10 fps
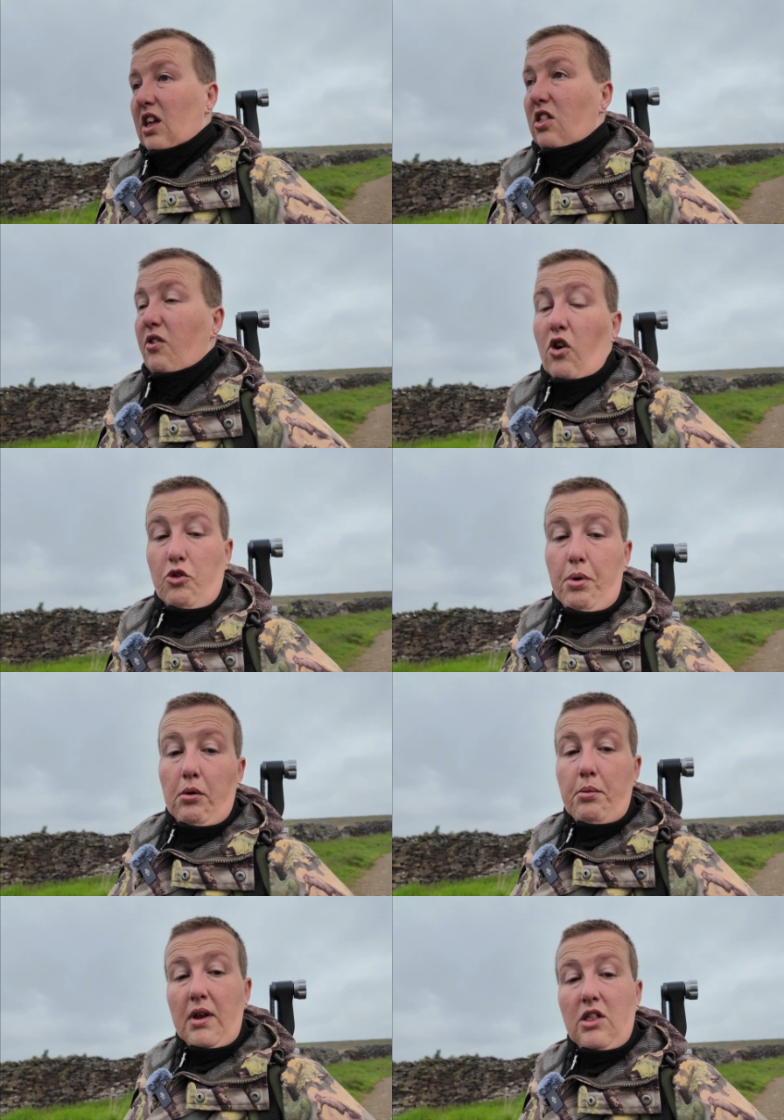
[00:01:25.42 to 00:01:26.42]
they've always
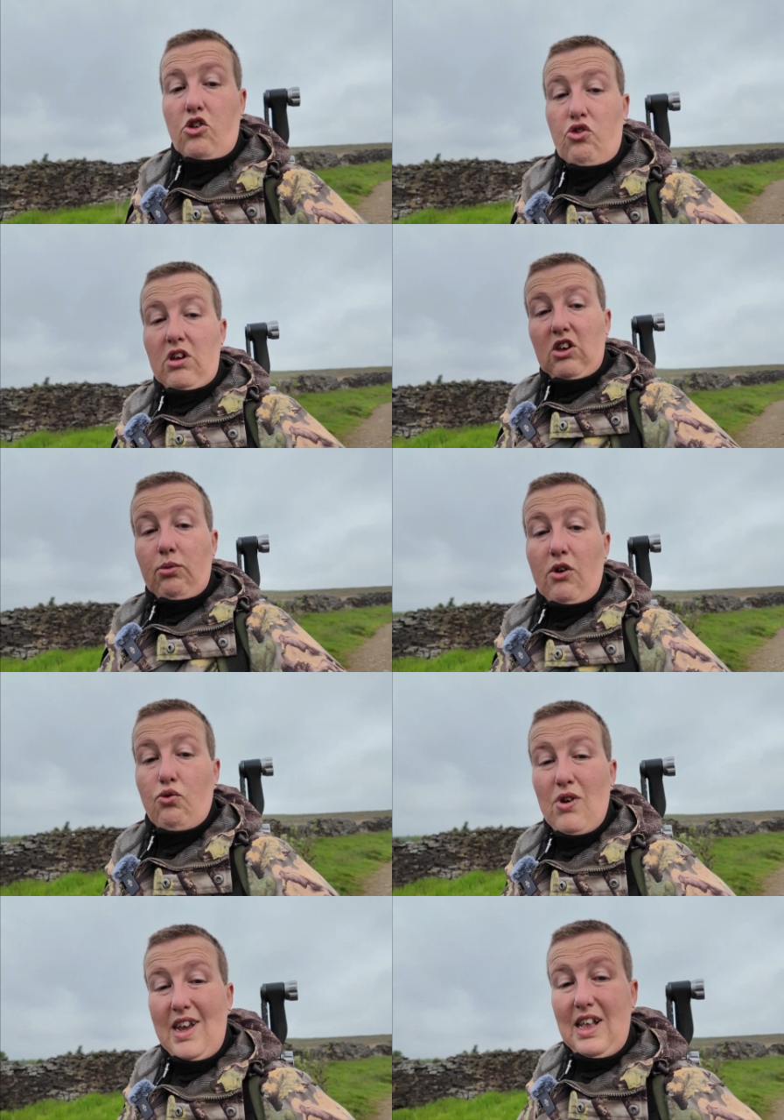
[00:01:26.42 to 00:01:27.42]
probably been in the trees where it's
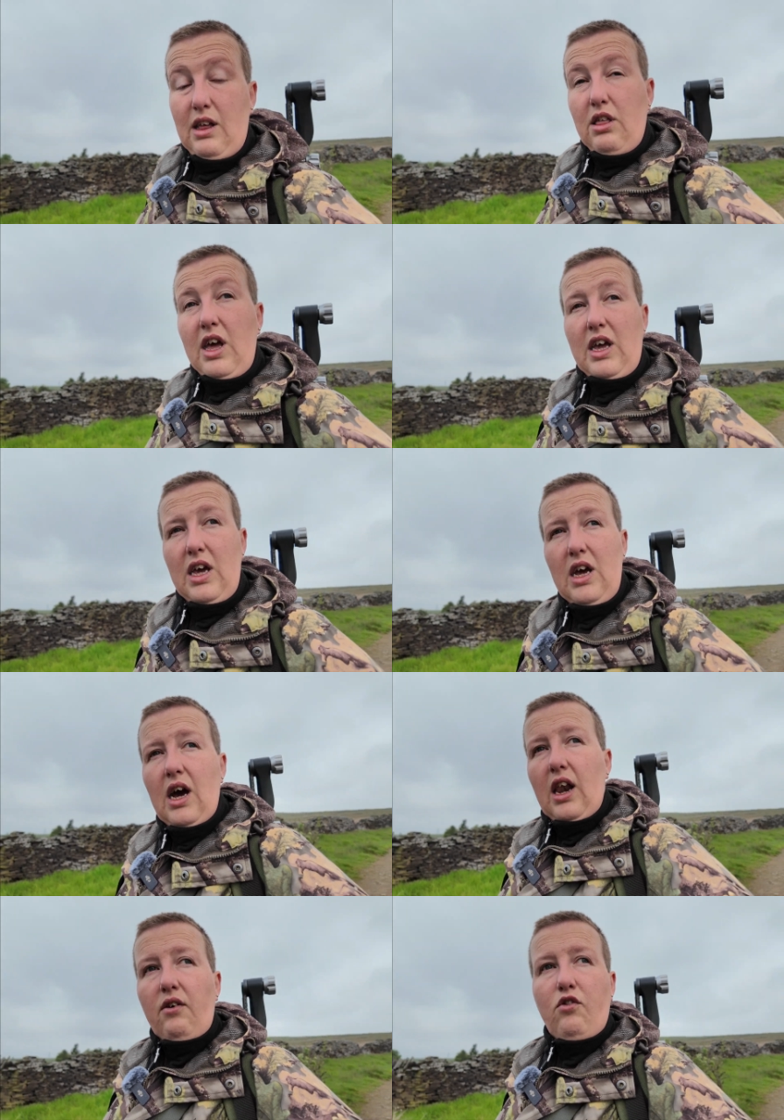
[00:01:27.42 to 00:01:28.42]
really thick
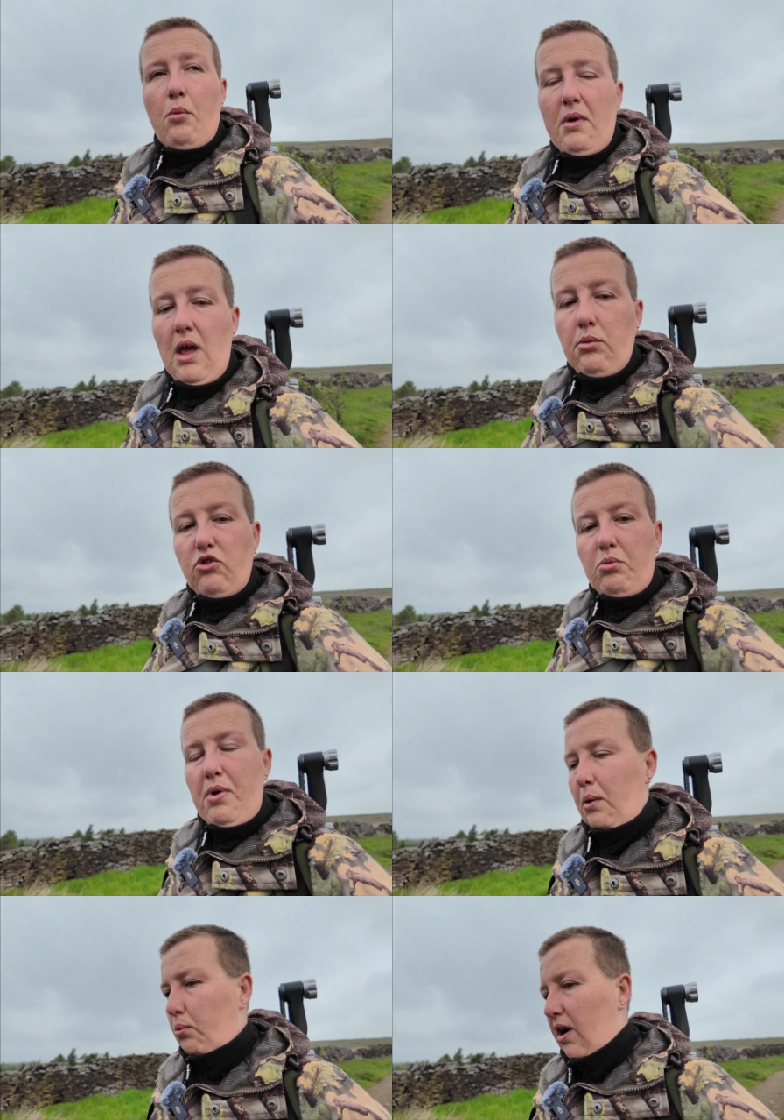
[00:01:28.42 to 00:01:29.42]
and I've not been able to
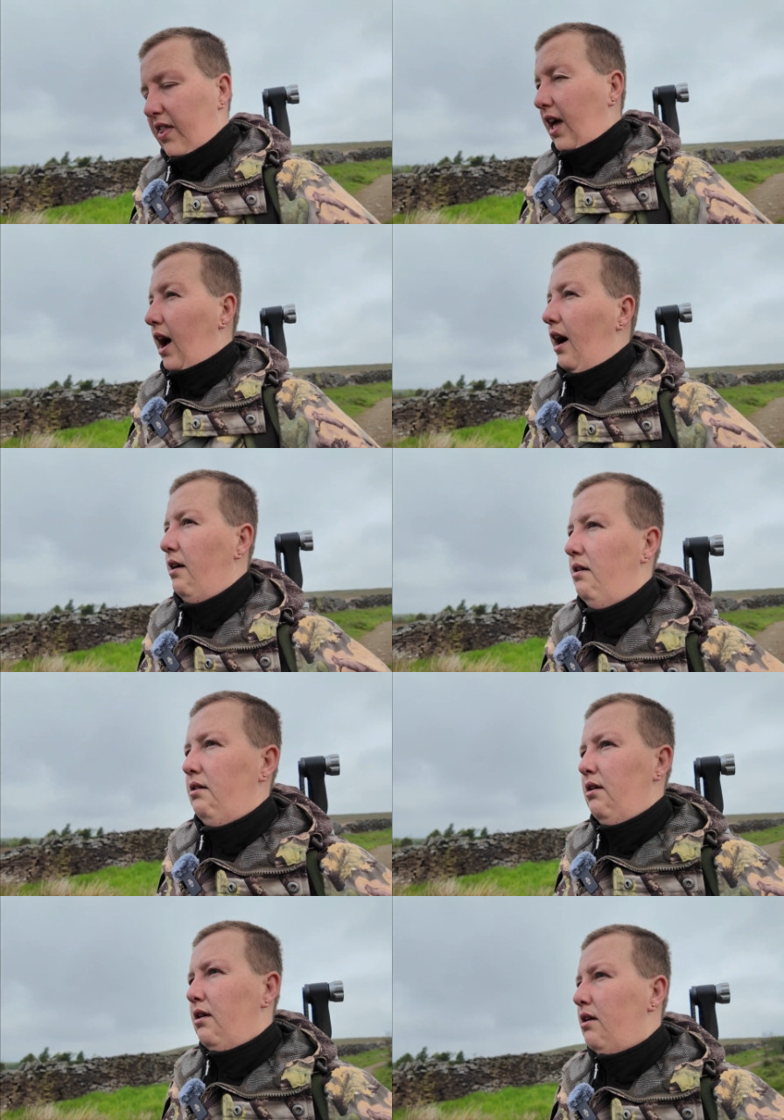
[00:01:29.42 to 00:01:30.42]
pin where they are.
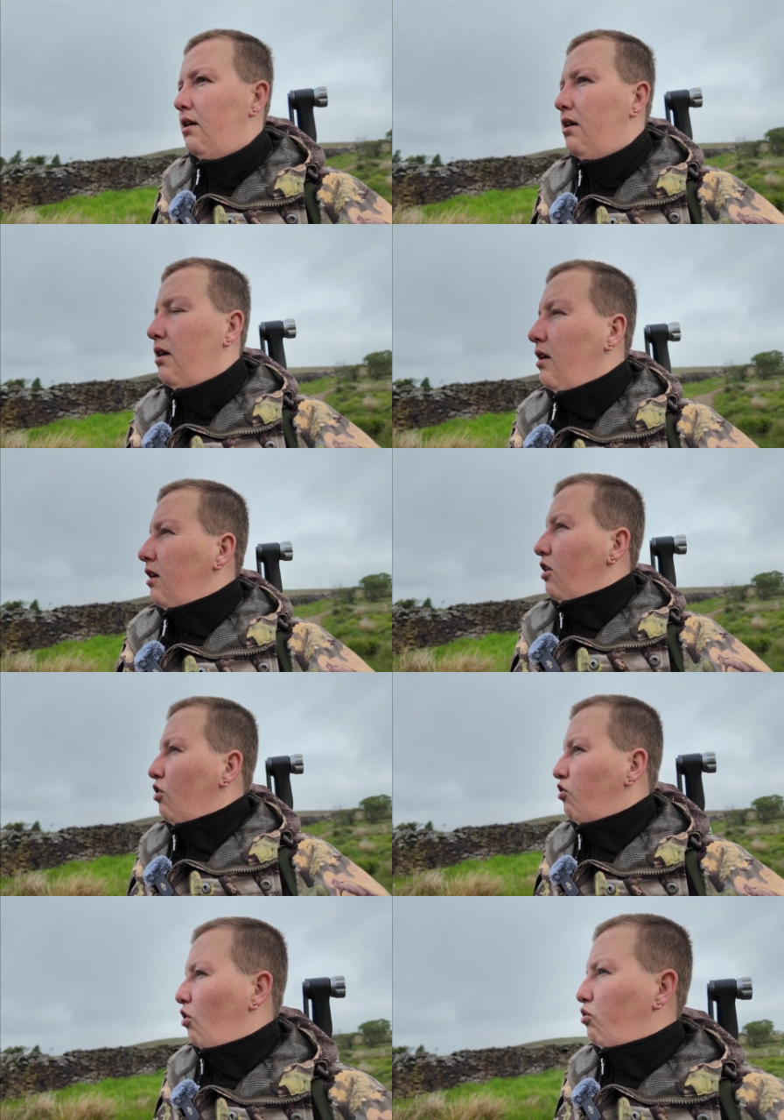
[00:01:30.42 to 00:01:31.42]

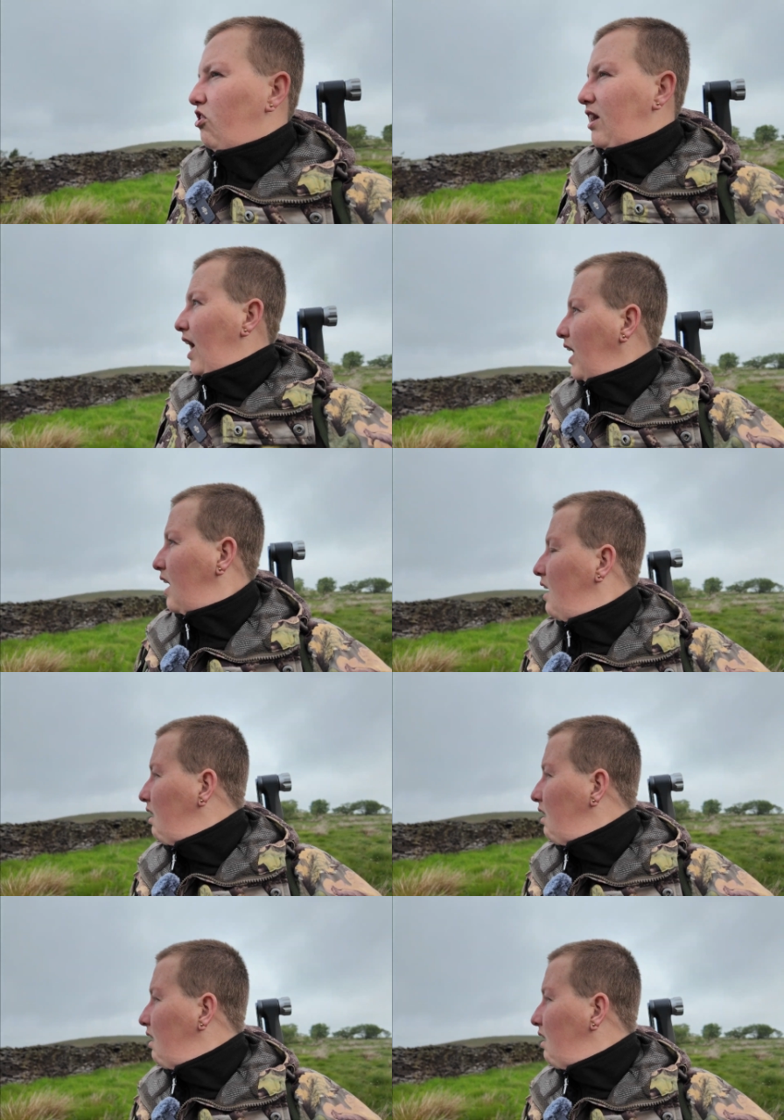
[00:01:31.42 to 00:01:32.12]
So today,